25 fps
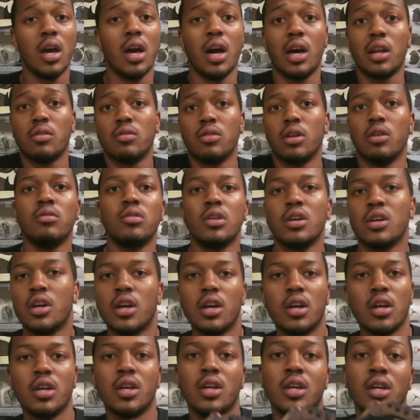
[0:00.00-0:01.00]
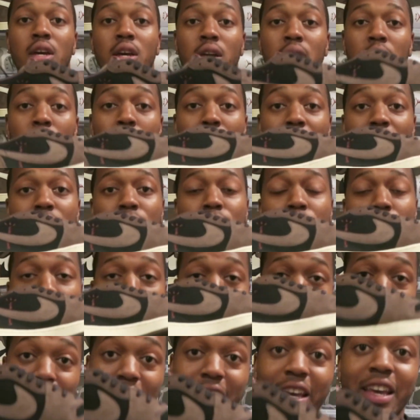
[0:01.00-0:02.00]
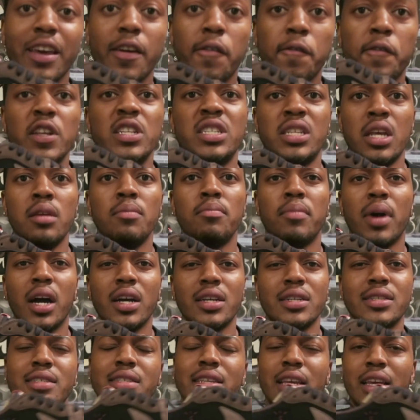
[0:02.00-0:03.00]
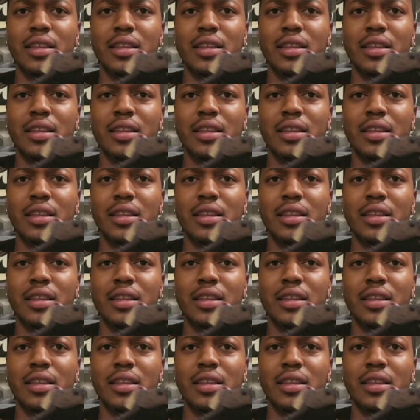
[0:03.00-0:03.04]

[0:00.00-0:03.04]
I don't know, but 15 bucks